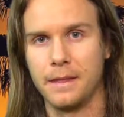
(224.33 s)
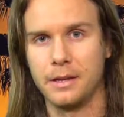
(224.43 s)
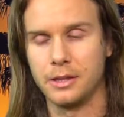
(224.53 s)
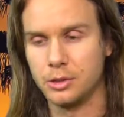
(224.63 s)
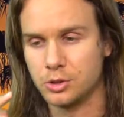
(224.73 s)

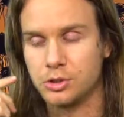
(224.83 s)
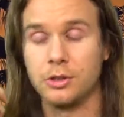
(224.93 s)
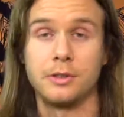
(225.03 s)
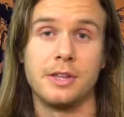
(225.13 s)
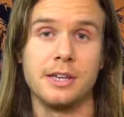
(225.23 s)
And then you
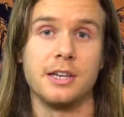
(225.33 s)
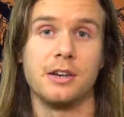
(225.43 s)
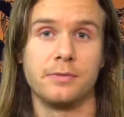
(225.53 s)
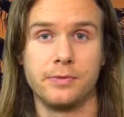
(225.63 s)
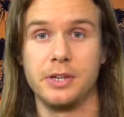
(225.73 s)
start thinking
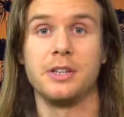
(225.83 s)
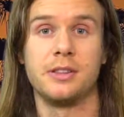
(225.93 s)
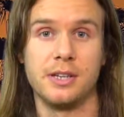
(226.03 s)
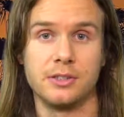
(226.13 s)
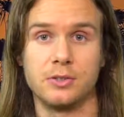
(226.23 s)
of funny
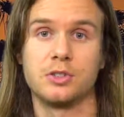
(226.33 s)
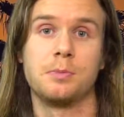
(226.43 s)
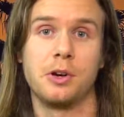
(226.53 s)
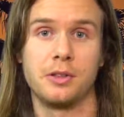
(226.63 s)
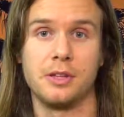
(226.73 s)
things or
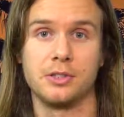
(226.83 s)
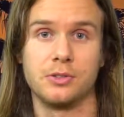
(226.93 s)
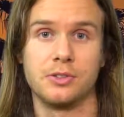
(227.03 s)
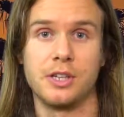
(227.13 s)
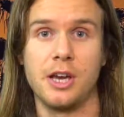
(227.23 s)
smart things
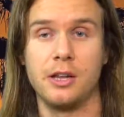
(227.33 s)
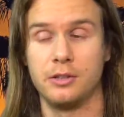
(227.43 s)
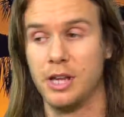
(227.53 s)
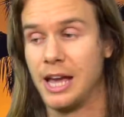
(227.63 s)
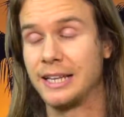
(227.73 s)
to
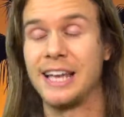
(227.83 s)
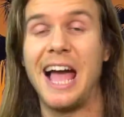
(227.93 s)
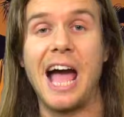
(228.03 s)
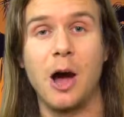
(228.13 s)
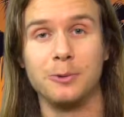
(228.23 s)
say and
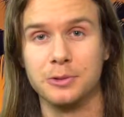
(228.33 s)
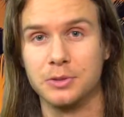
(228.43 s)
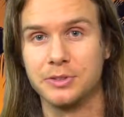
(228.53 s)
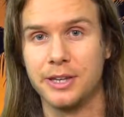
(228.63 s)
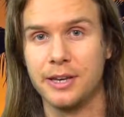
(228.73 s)
how to
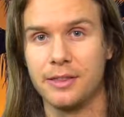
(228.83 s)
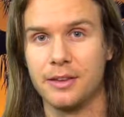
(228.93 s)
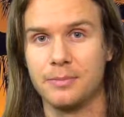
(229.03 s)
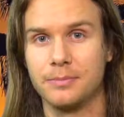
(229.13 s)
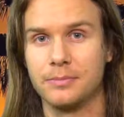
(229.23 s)
say
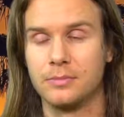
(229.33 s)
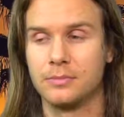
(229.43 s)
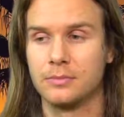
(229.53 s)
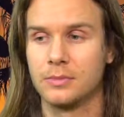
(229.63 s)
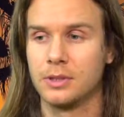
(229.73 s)
them,
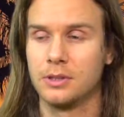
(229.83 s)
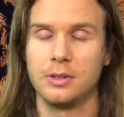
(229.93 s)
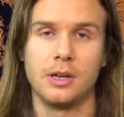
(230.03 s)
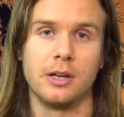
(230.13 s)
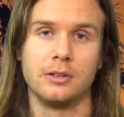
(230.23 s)

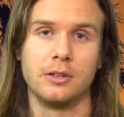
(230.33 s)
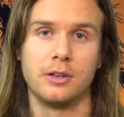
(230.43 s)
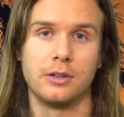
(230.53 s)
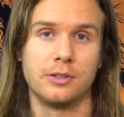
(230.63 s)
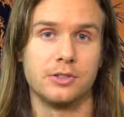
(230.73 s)
and
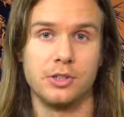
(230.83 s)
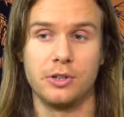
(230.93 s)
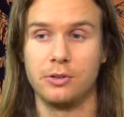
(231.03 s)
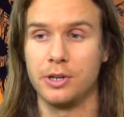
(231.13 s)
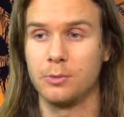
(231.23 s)

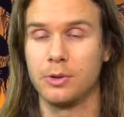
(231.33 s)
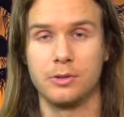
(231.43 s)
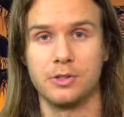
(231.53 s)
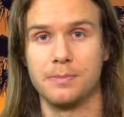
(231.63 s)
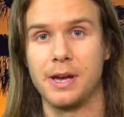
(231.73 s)
considering
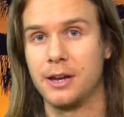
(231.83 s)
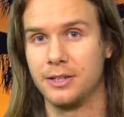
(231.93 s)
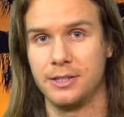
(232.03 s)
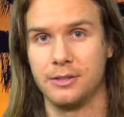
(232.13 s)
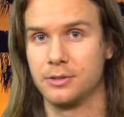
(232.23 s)
whether it's a bad
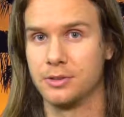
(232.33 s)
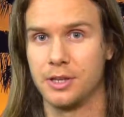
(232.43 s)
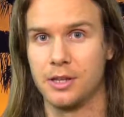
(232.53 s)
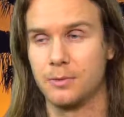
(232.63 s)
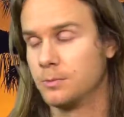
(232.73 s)
idea to say
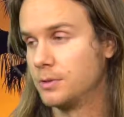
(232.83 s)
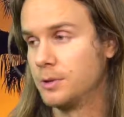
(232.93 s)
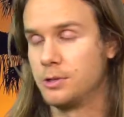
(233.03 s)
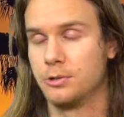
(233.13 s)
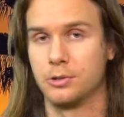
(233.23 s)
them,
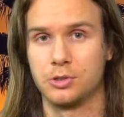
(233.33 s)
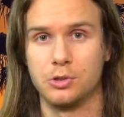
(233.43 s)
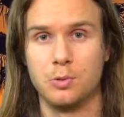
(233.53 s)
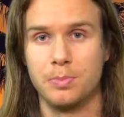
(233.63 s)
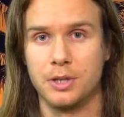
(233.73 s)
whether you look
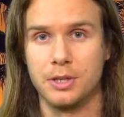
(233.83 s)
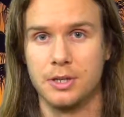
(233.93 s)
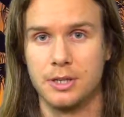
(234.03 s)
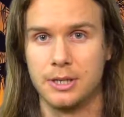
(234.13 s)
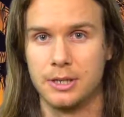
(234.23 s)
stupid.
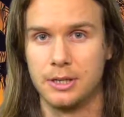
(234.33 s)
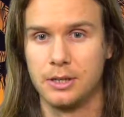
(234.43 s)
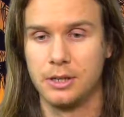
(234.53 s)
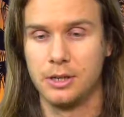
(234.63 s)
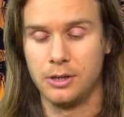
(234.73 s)

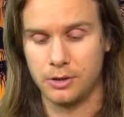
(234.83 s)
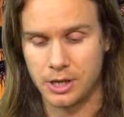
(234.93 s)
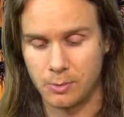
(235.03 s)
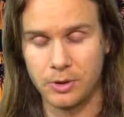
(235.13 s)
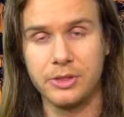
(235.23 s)

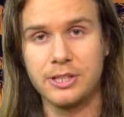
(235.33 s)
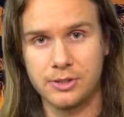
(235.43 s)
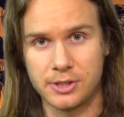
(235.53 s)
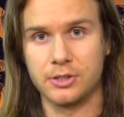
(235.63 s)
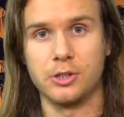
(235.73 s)
Okay, when these
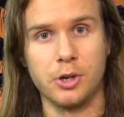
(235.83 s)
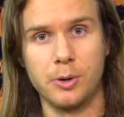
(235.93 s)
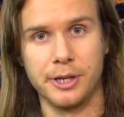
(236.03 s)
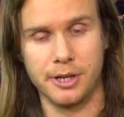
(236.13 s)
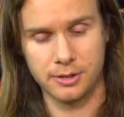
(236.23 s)
things are
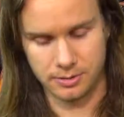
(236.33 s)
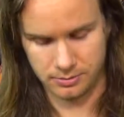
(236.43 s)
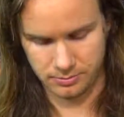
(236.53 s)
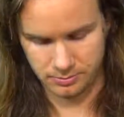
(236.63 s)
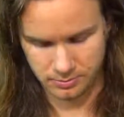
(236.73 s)
going on
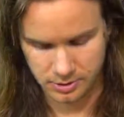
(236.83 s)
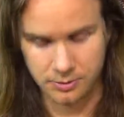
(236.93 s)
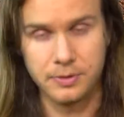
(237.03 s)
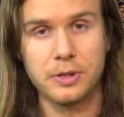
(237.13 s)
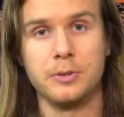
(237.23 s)
and
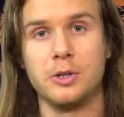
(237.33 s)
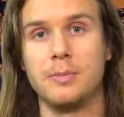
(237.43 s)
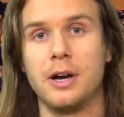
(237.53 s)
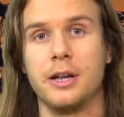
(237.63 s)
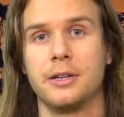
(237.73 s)
you feel them in your
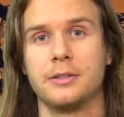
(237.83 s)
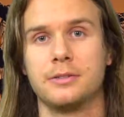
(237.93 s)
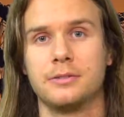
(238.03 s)
body,